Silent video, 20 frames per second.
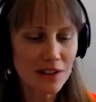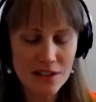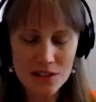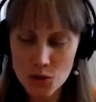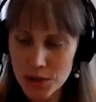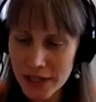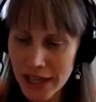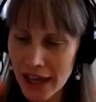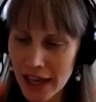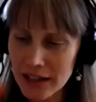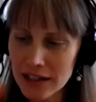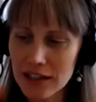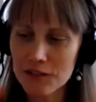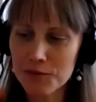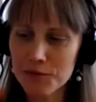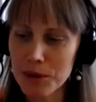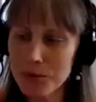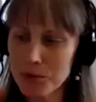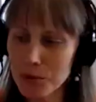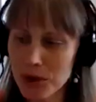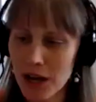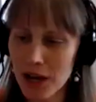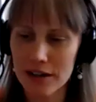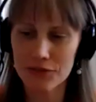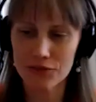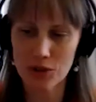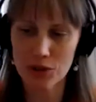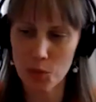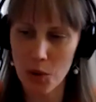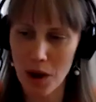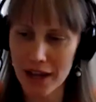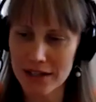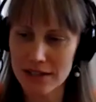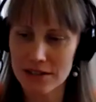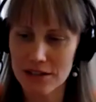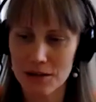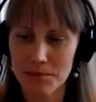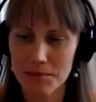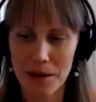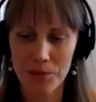So again, if people kind of rewind
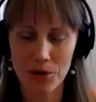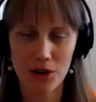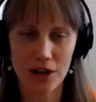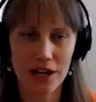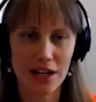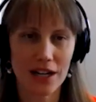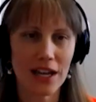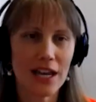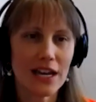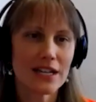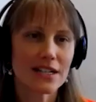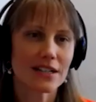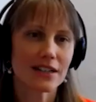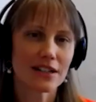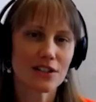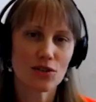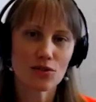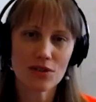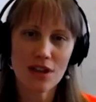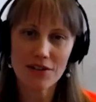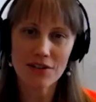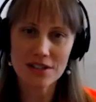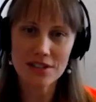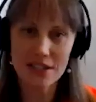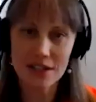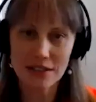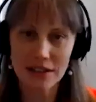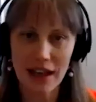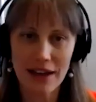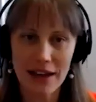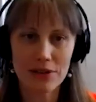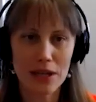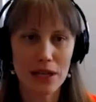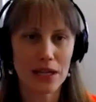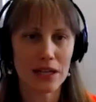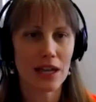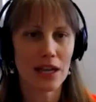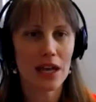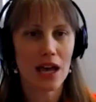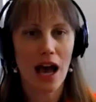in their memory to like
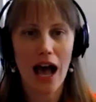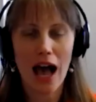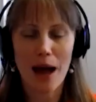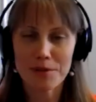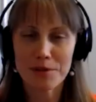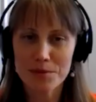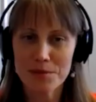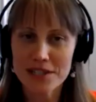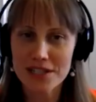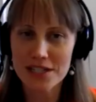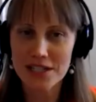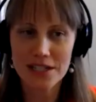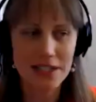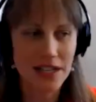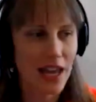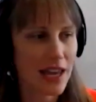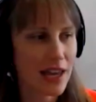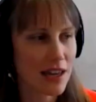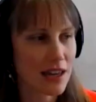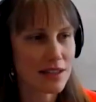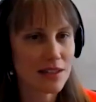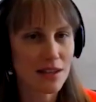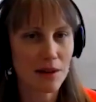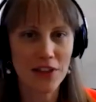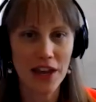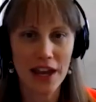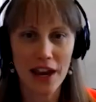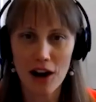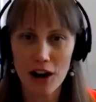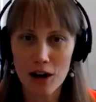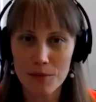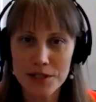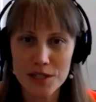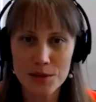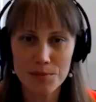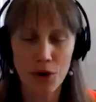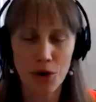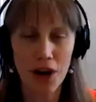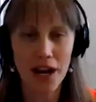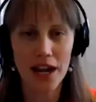2011, optimistic days of the Arab
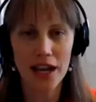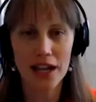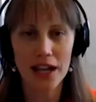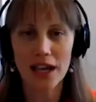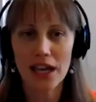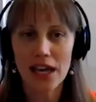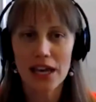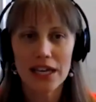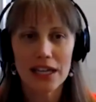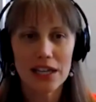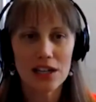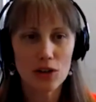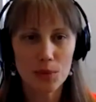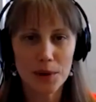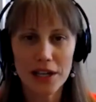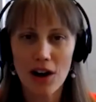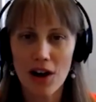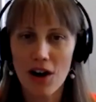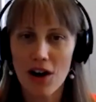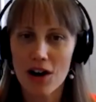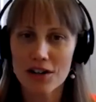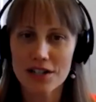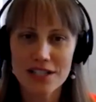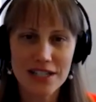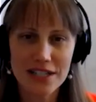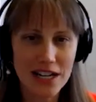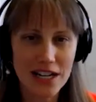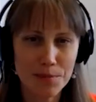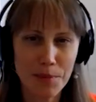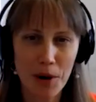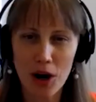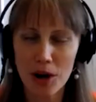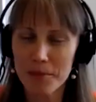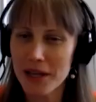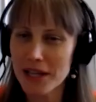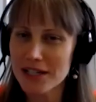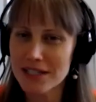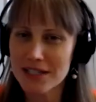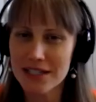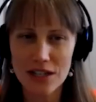Spring, here we are, State
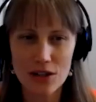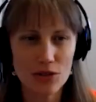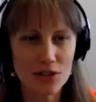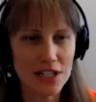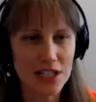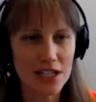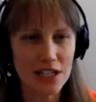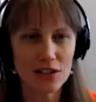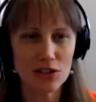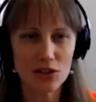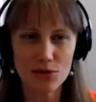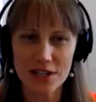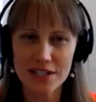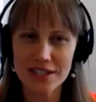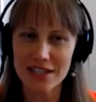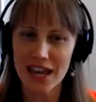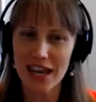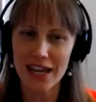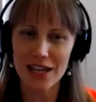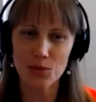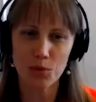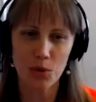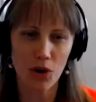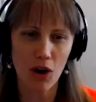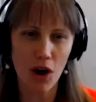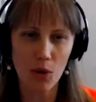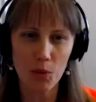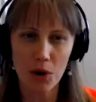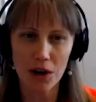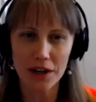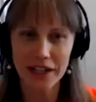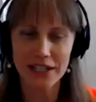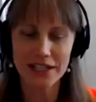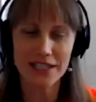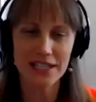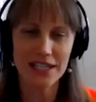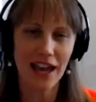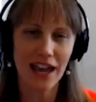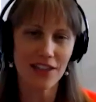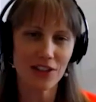Department, DOD, USAID, we're all working
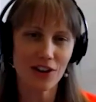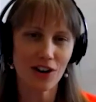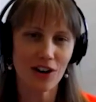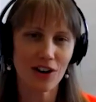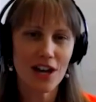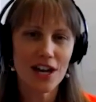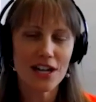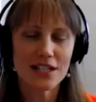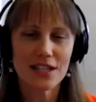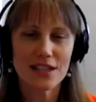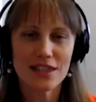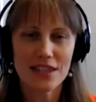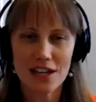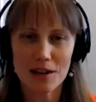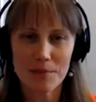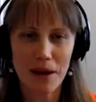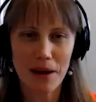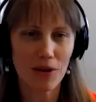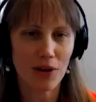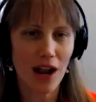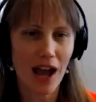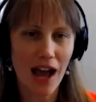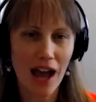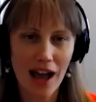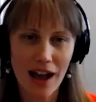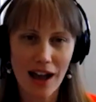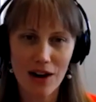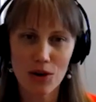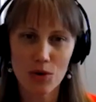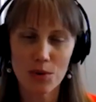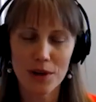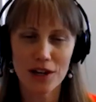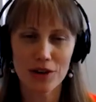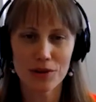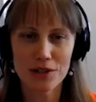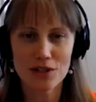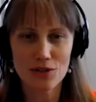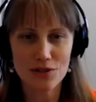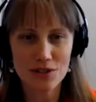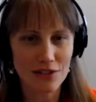together to think about how we are
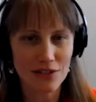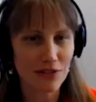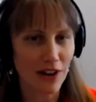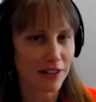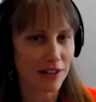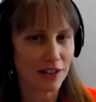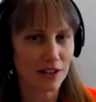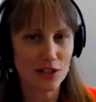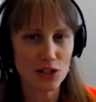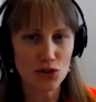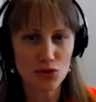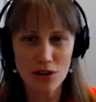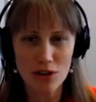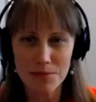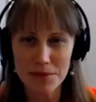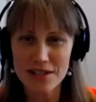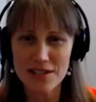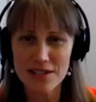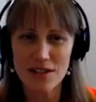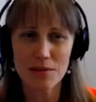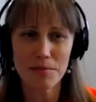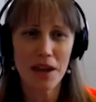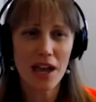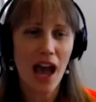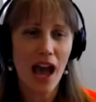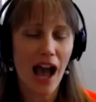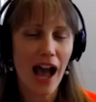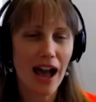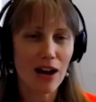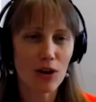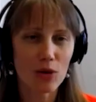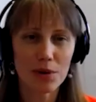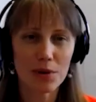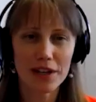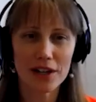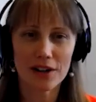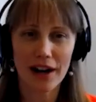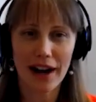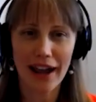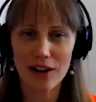reducing violent extremism, how
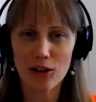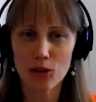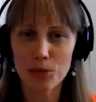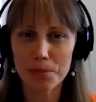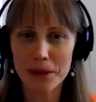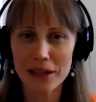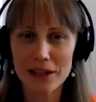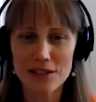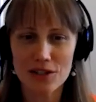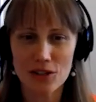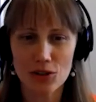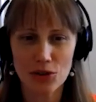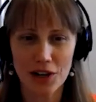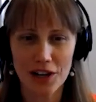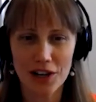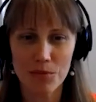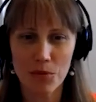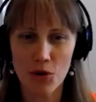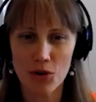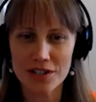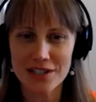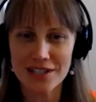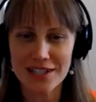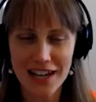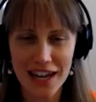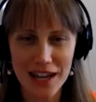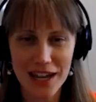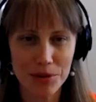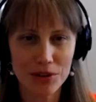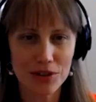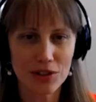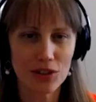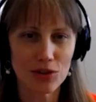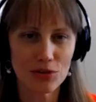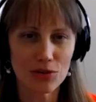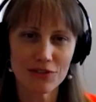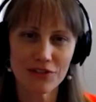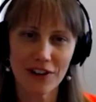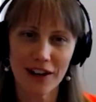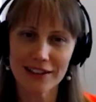we are helping to create a more stable and
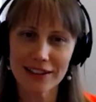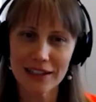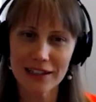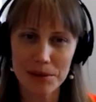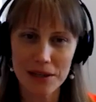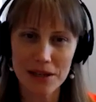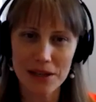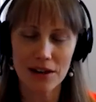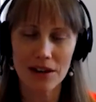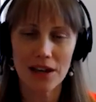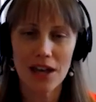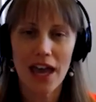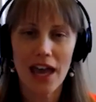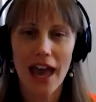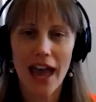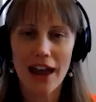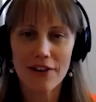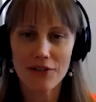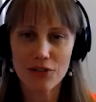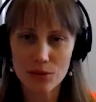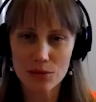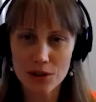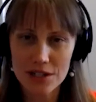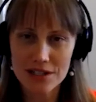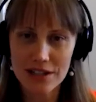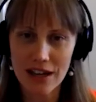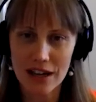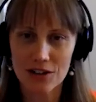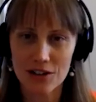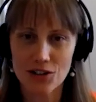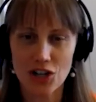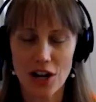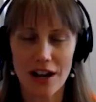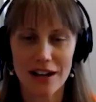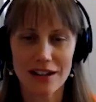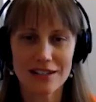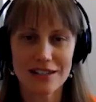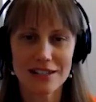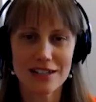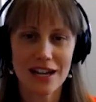unified Libya. Everyone is
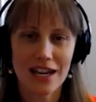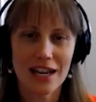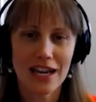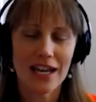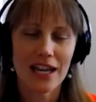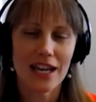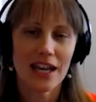energized.